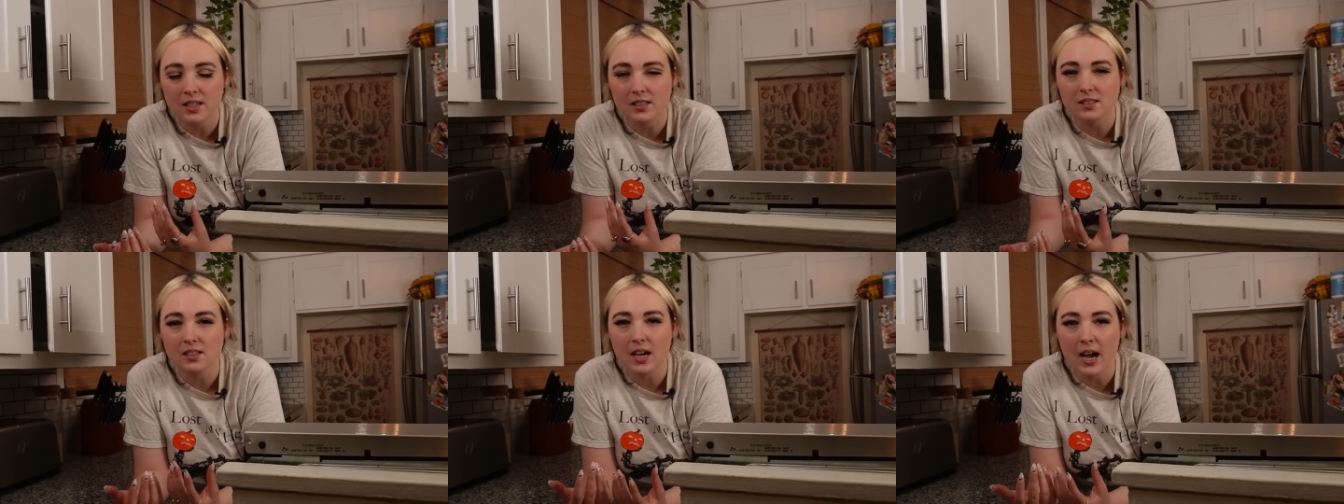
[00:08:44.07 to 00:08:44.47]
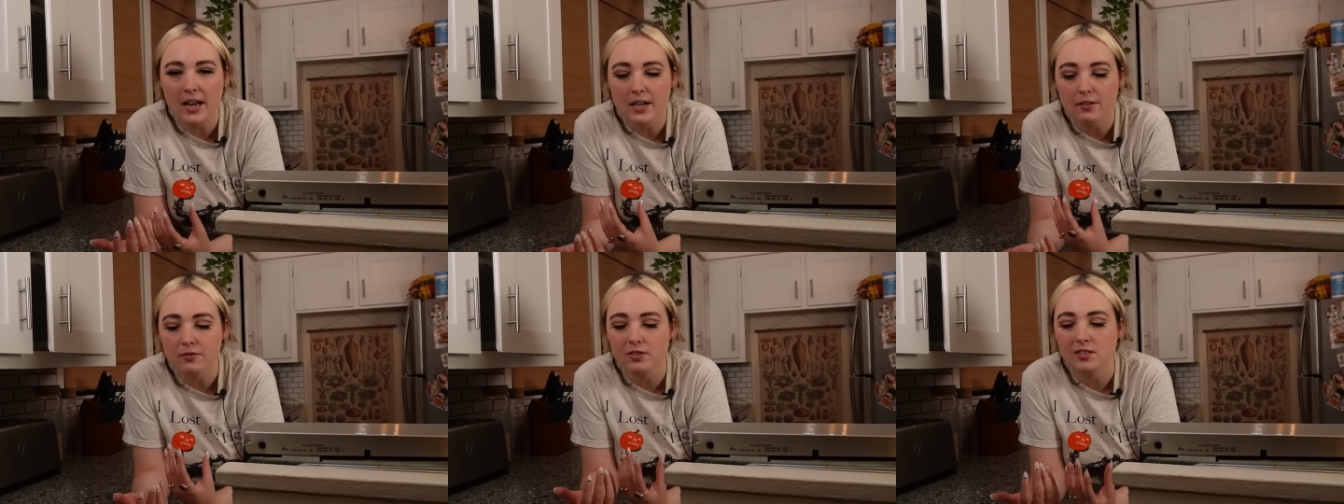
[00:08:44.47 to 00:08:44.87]
it's
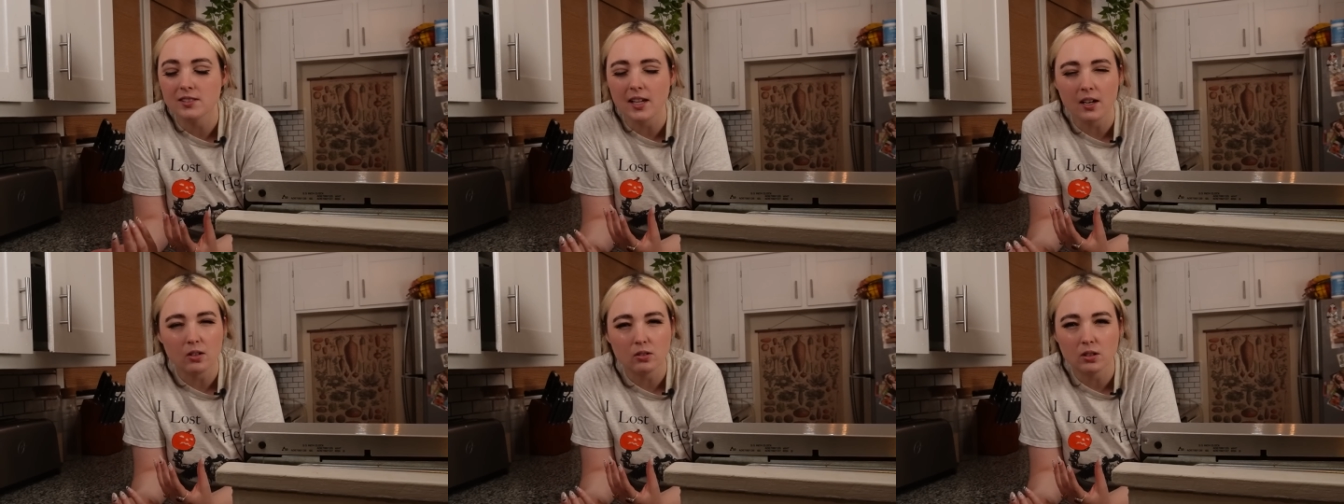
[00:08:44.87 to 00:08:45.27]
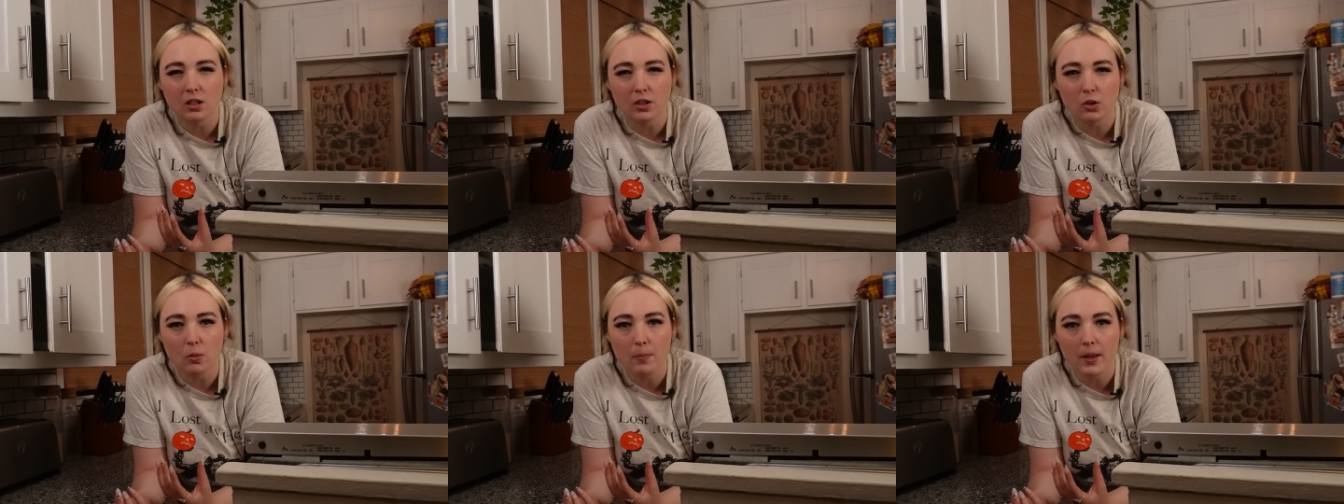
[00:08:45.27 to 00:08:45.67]
kind of settled a
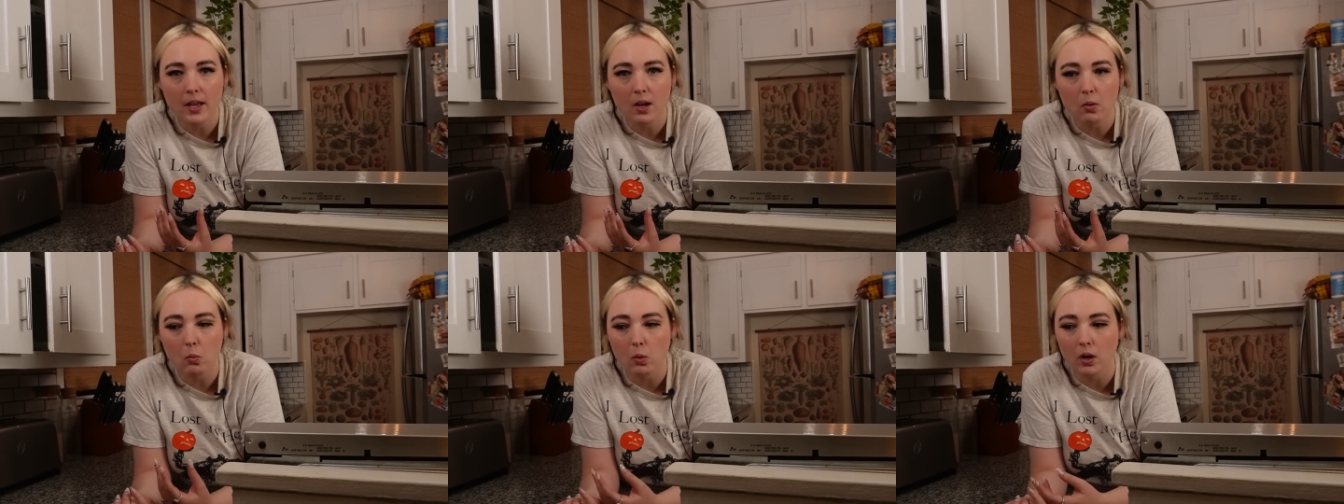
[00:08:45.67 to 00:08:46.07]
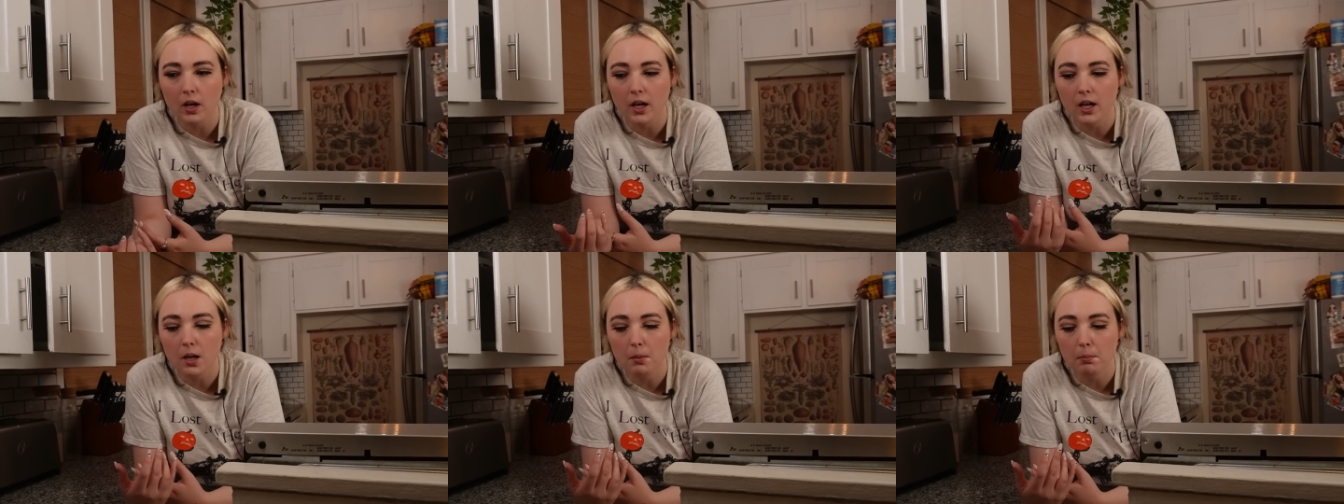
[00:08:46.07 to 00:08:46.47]
little bit, we're
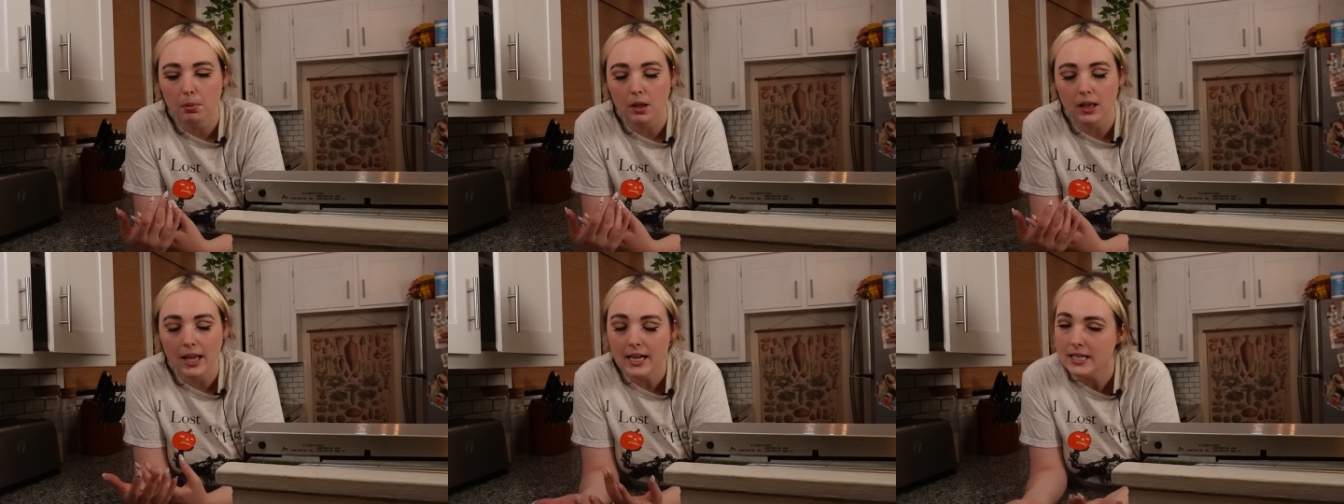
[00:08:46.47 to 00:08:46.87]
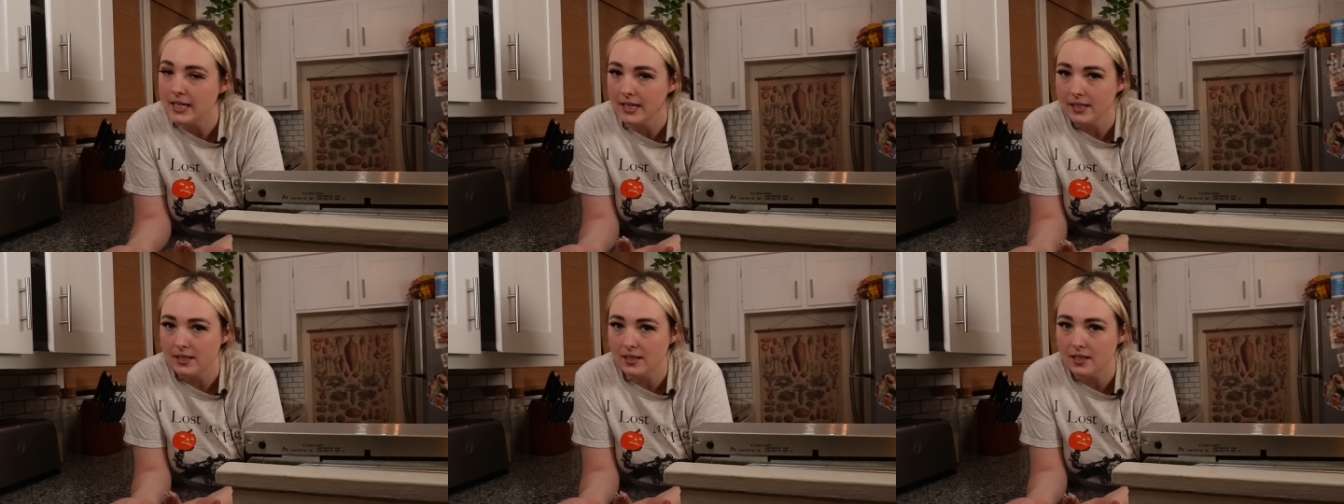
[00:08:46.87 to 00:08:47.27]
gonna blend
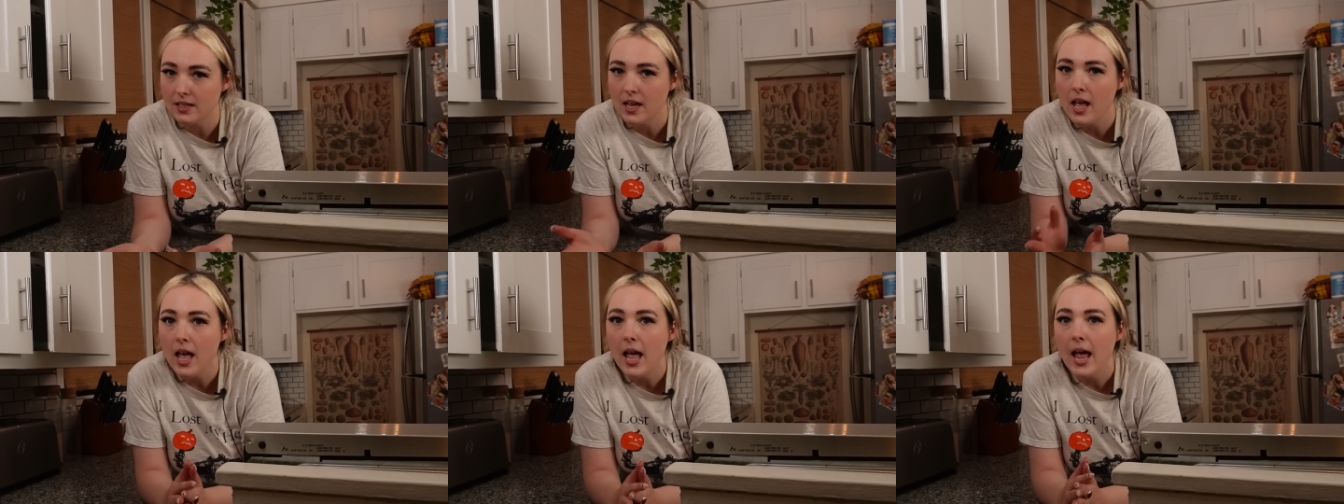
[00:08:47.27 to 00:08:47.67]
it.